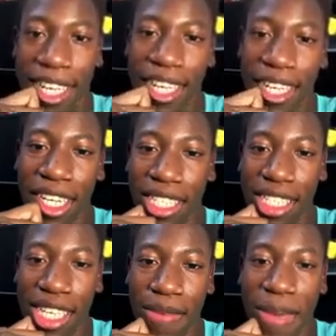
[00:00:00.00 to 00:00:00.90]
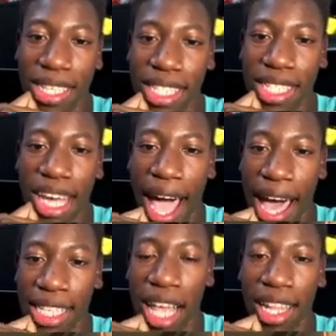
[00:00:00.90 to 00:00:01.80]
because he basically has
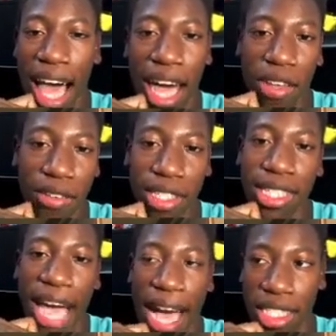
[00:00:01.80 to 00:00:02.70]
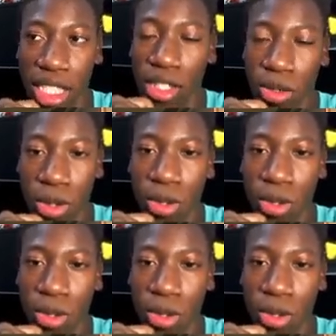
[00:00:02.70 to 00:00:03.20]
a lot of his cast and crew